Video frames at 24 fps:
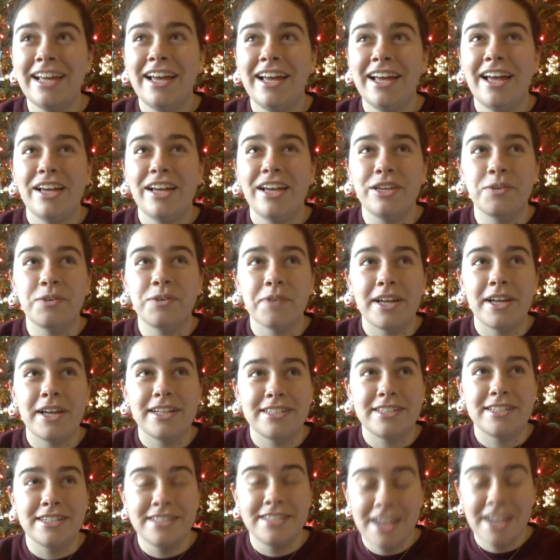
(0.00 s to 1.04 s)
you write a
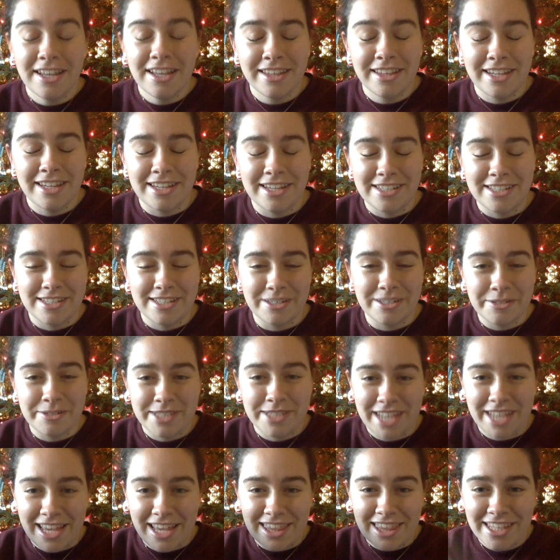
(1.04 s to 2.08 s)
to-done list and you
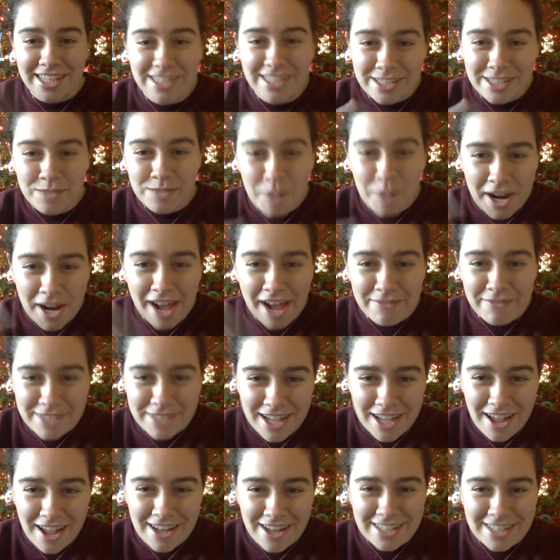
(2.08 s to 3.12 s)
say, this is what I've
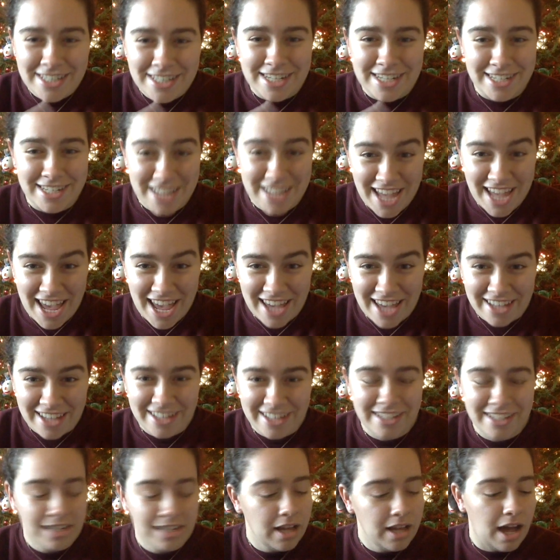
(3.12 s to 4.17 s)
done today.
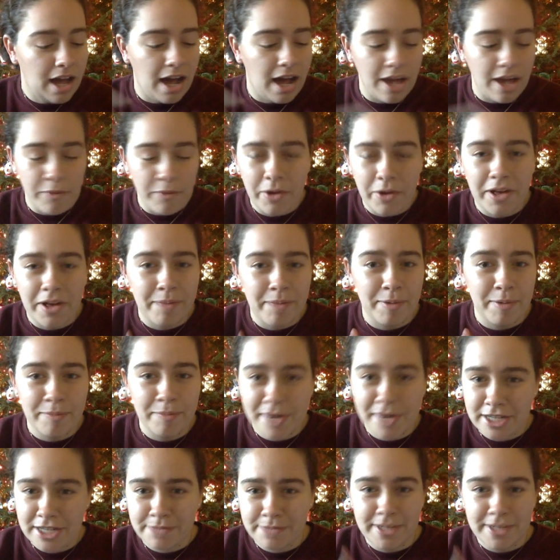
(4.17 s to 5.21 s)
I woke up, I
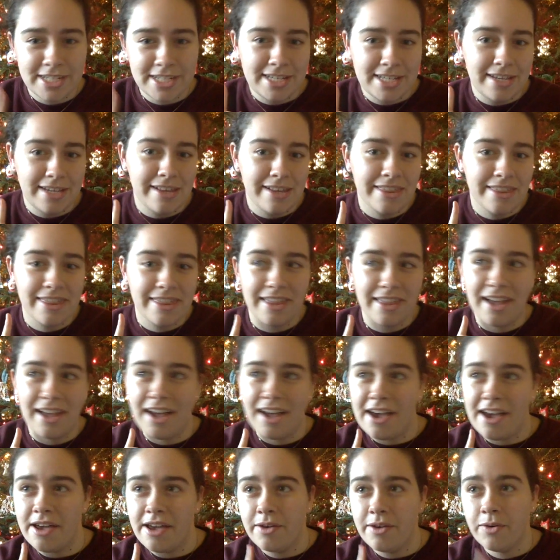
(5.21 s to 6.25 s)
brushed my teeth,
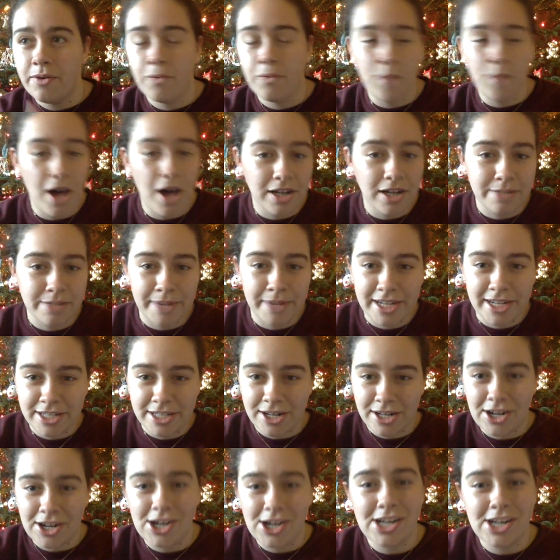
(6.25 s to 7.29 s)
I walked my
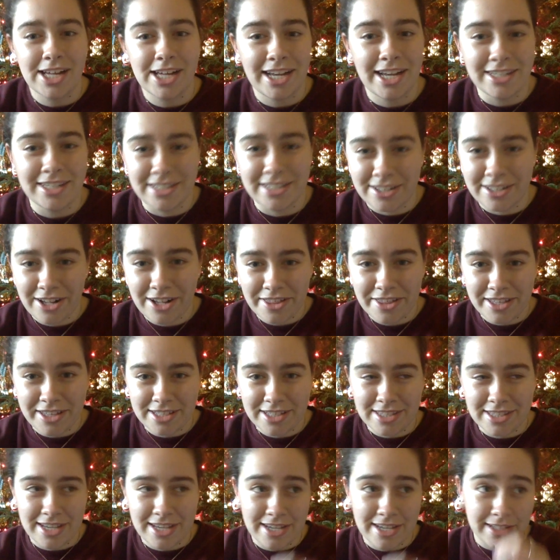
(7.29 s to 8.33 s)
dog, I did all these
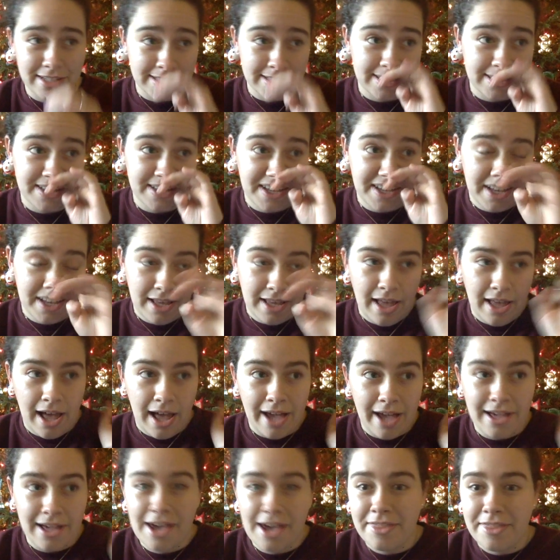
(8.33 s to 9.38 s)
things. I
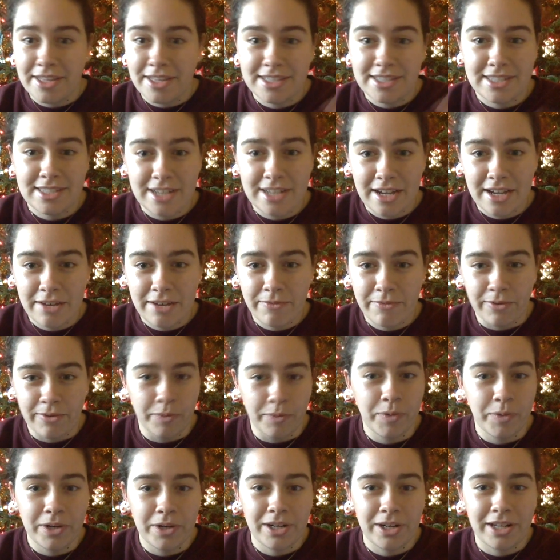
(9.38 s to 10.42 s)
got this done for
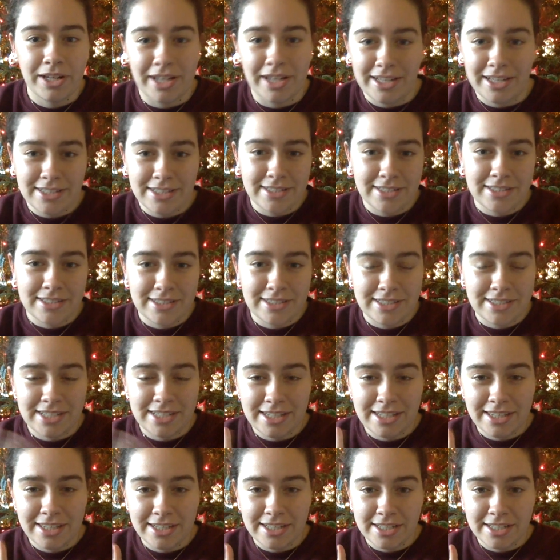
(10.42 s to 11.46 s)
work, I did
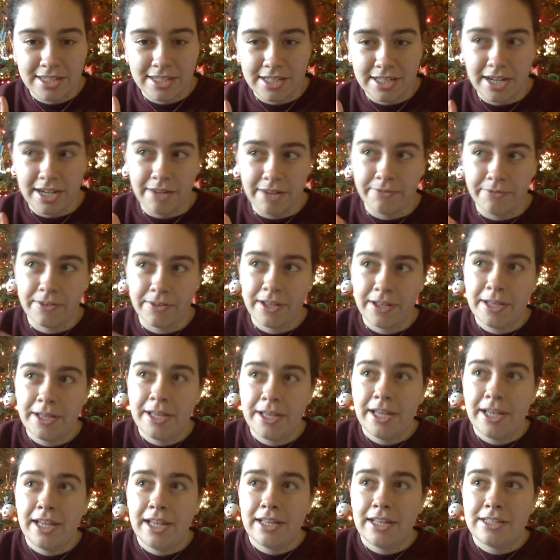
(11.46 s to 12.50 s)
this stuff.
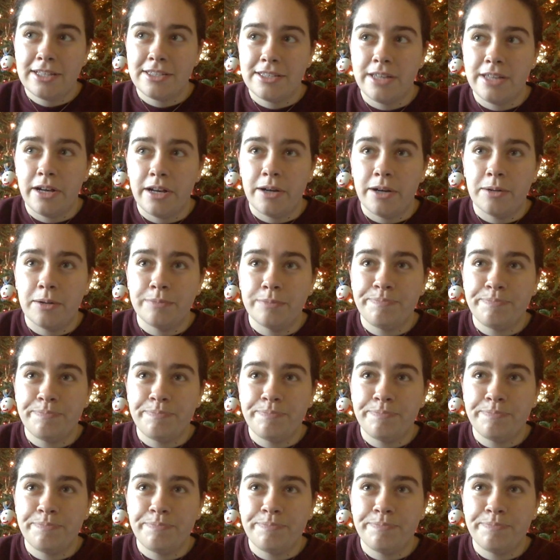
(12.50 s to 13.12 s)
So